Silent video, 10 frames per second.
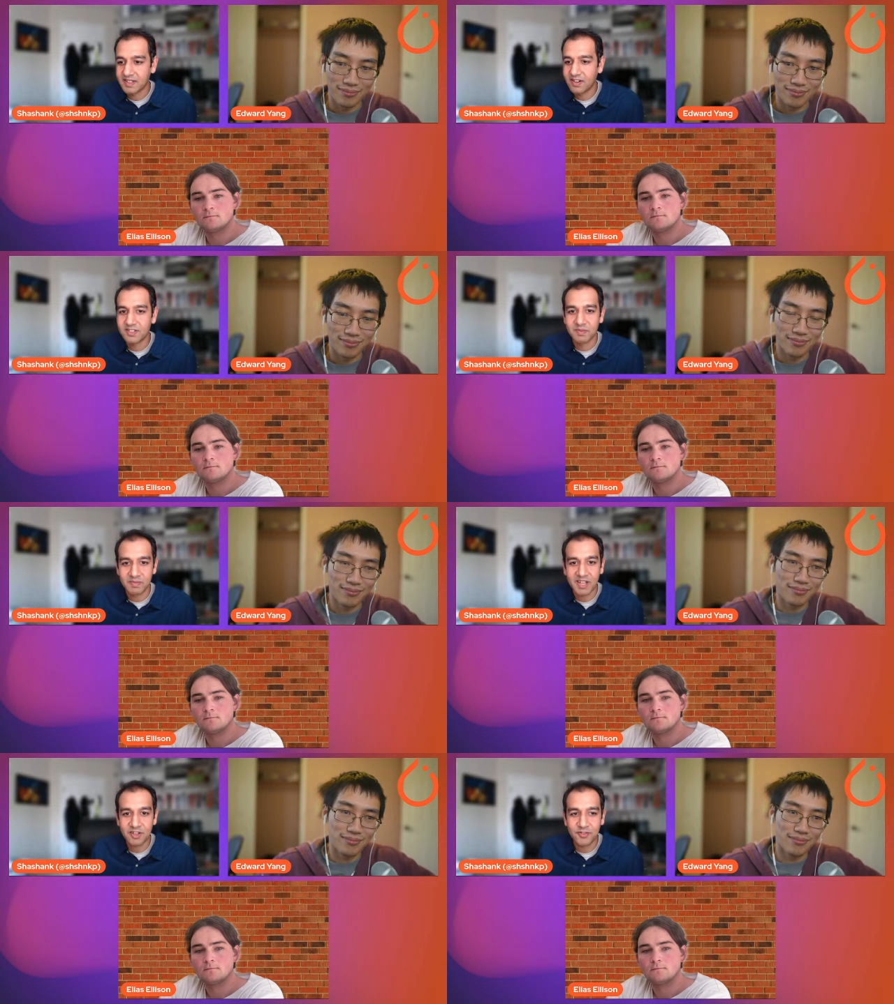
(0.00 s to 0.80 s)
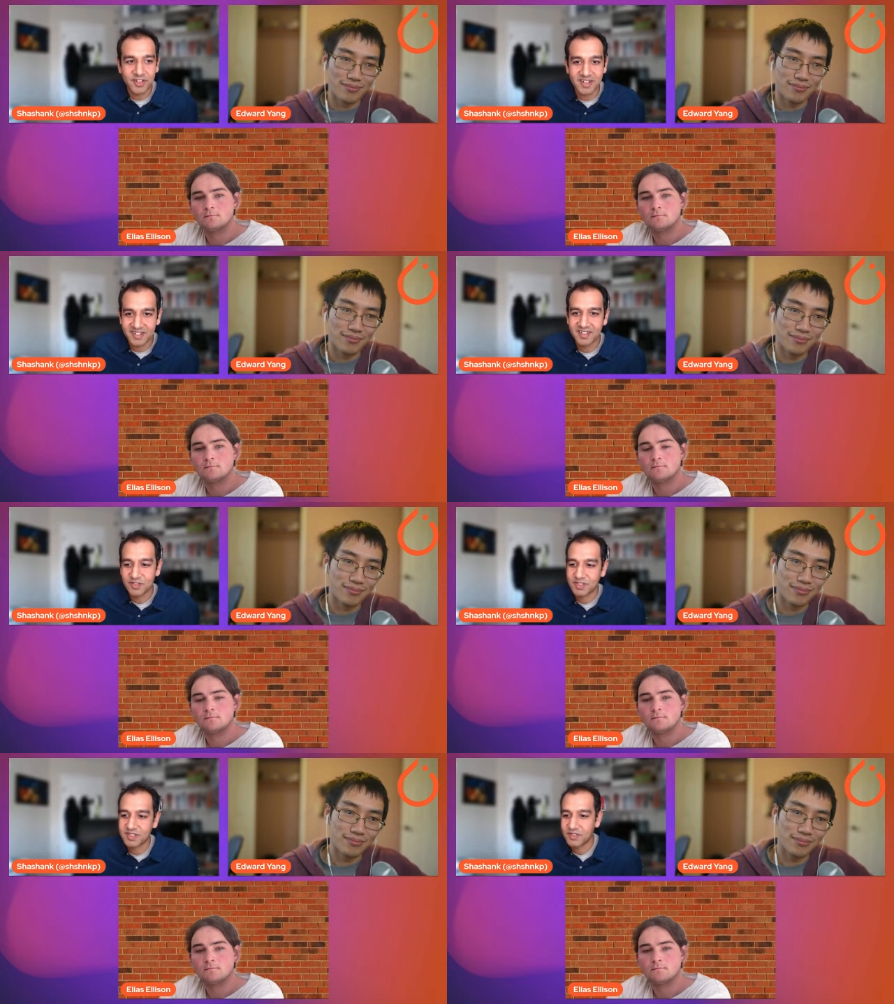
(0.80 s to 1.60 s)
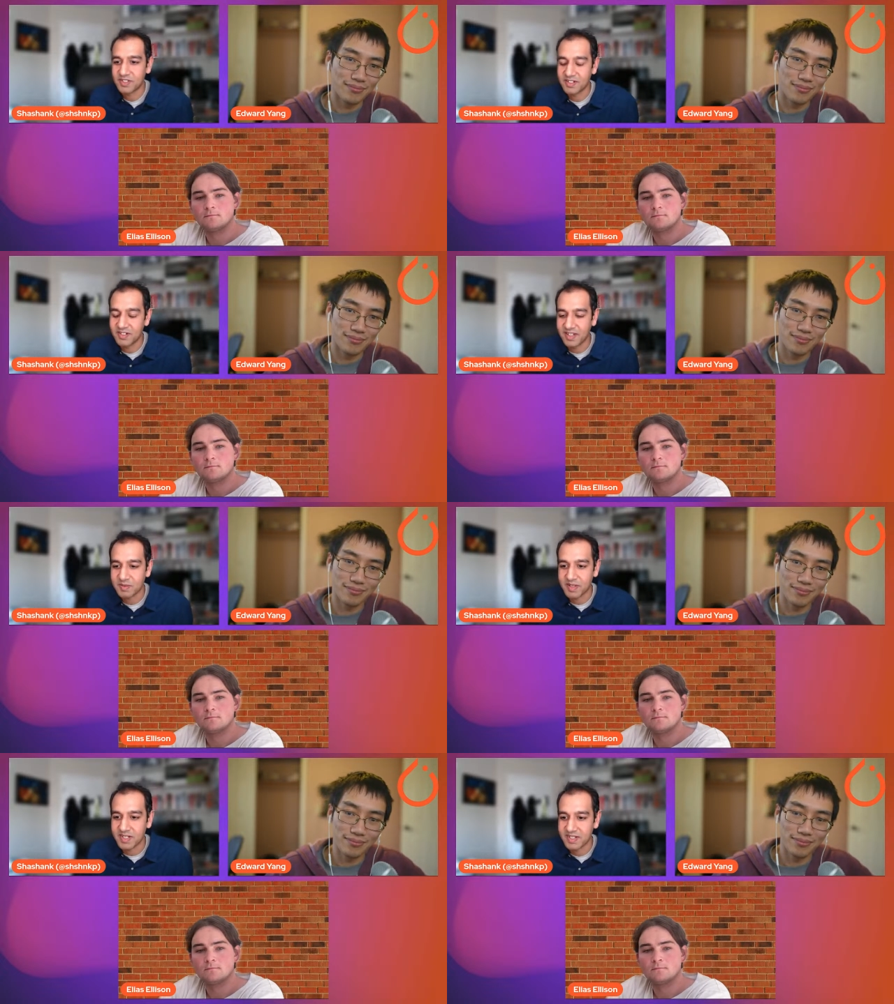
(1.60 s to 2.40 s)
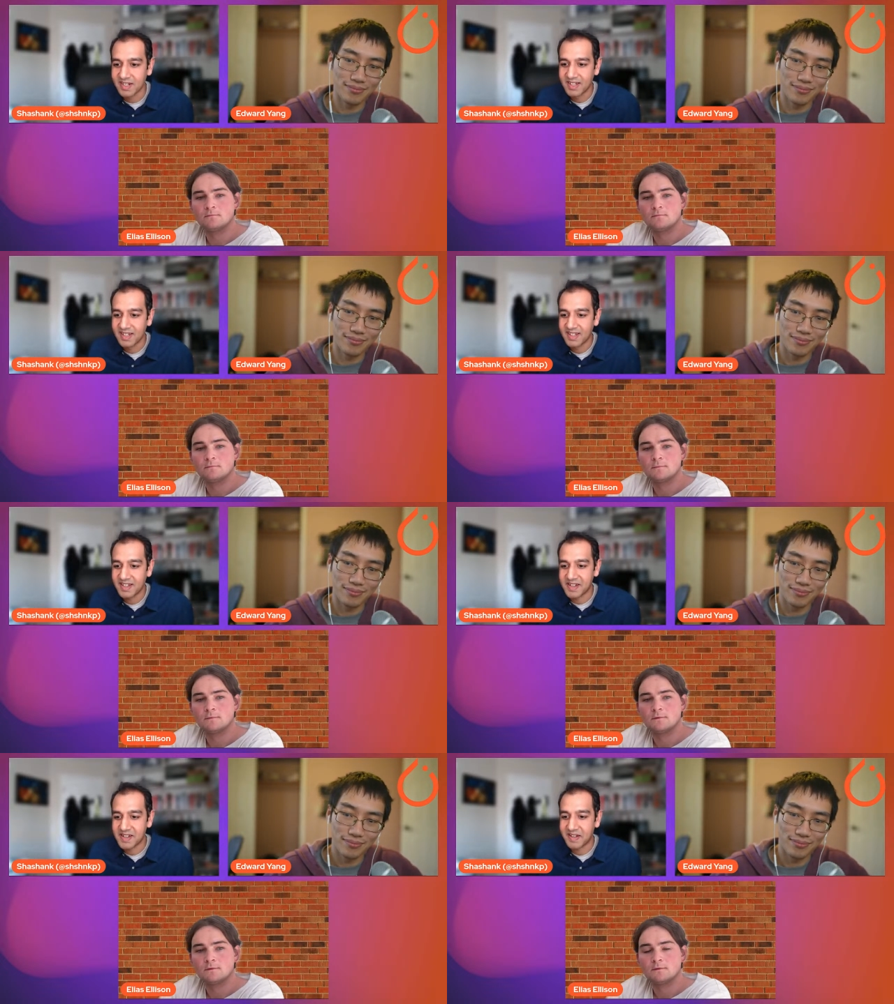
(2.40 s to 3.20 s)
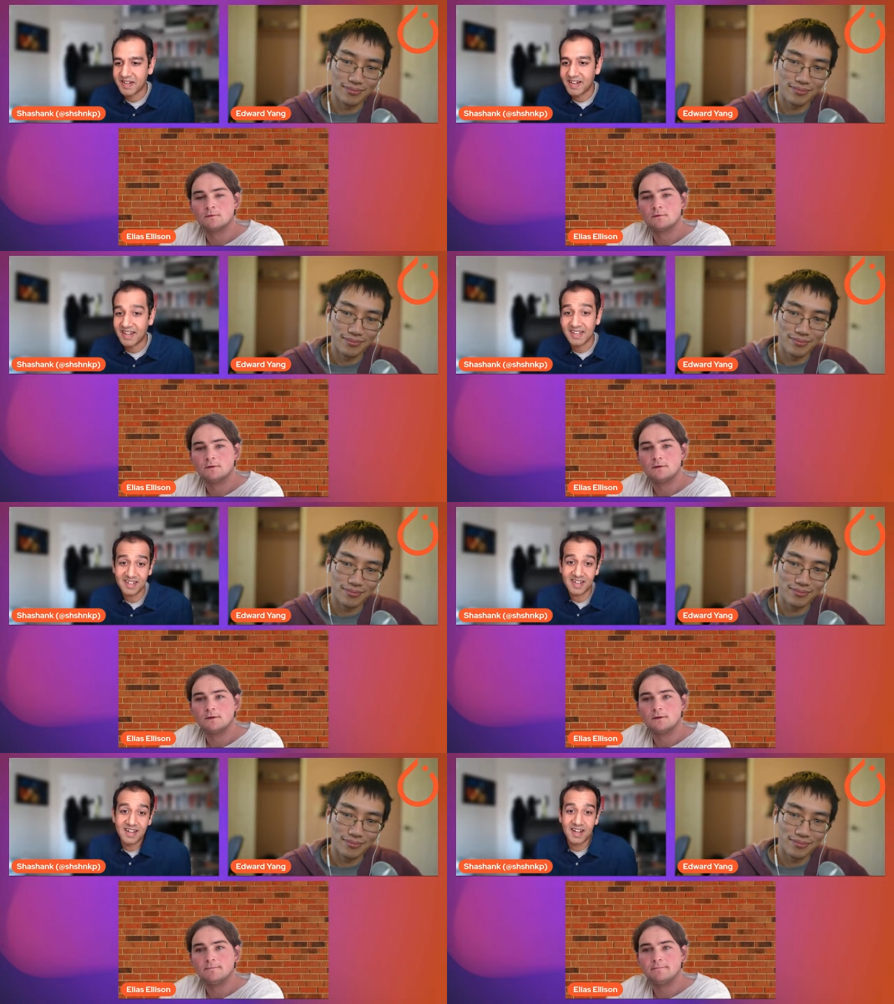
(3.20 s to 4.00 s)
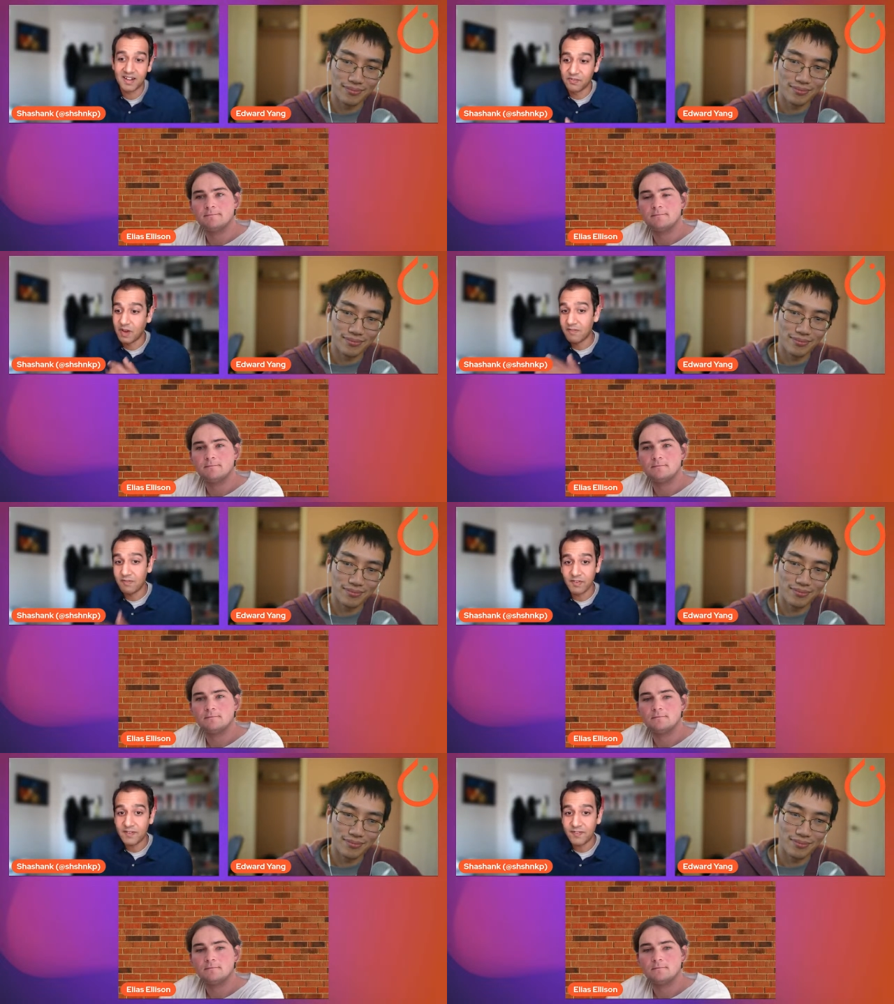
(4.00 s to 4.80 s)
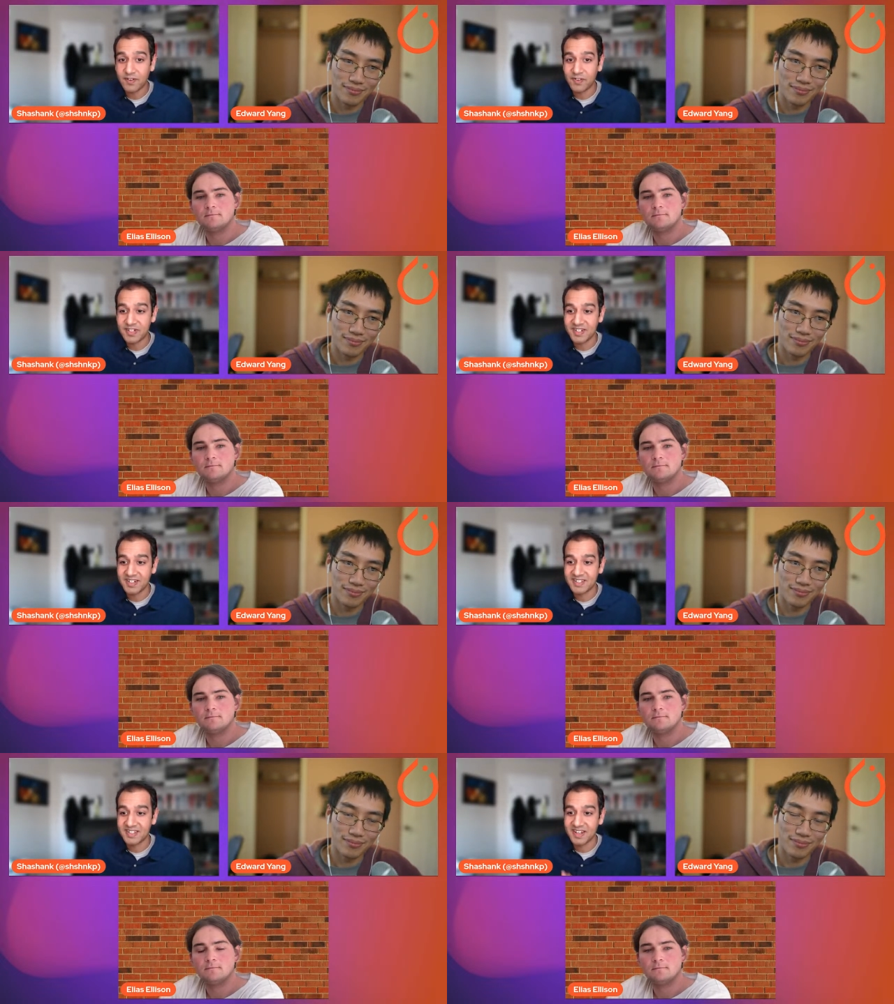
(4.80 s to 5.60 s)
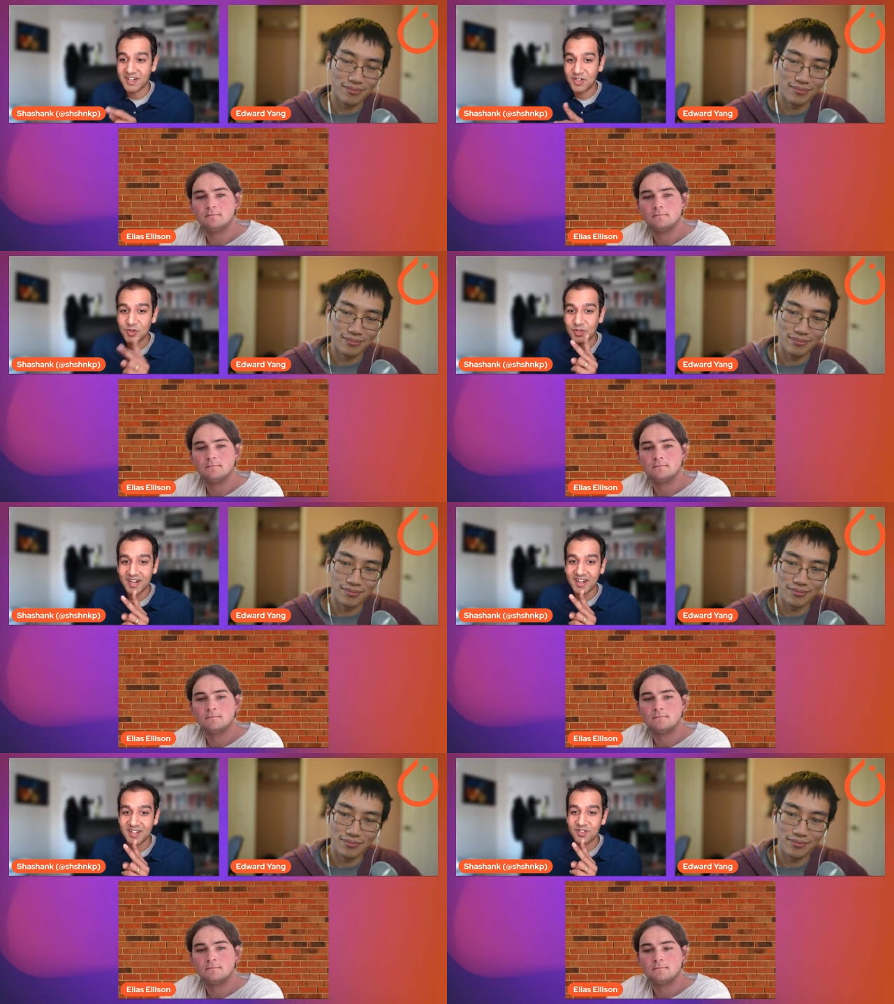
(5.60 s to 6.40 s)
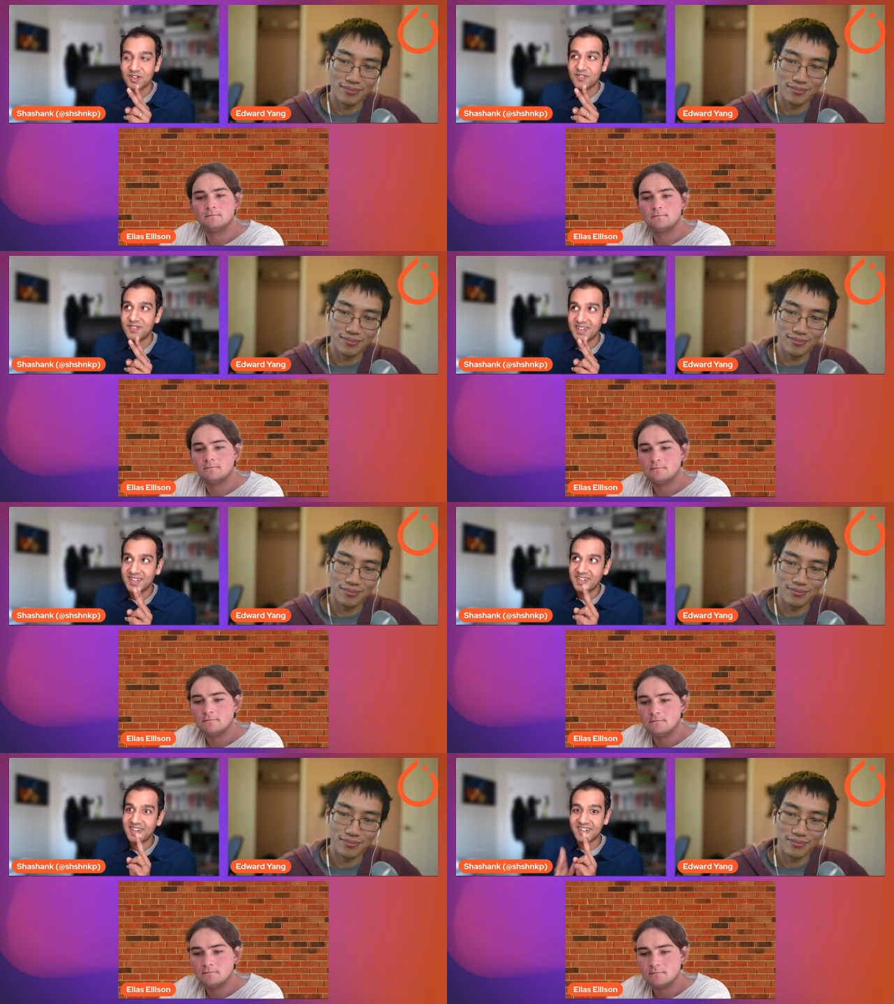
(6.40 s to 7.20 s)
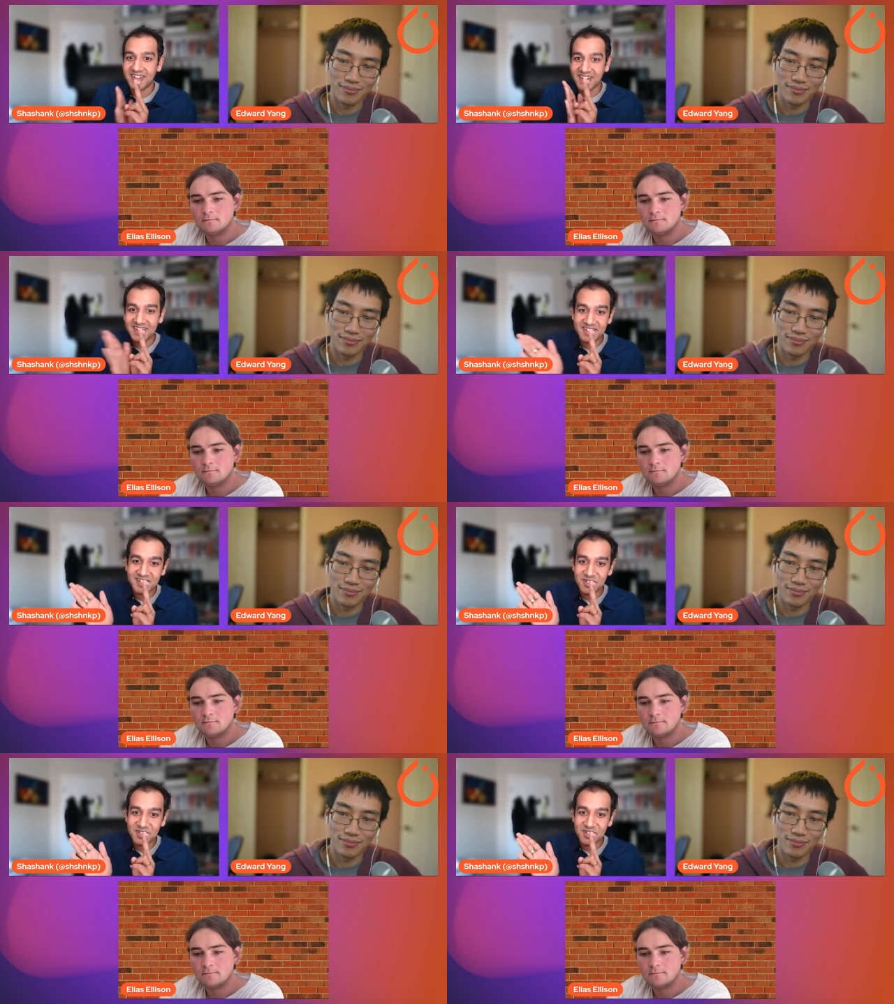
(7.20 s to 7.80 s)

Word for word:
Speaker 1: awesome thank you for that that was that was a good explanation uh I, I while we wait for questions there are two that are sort of a digression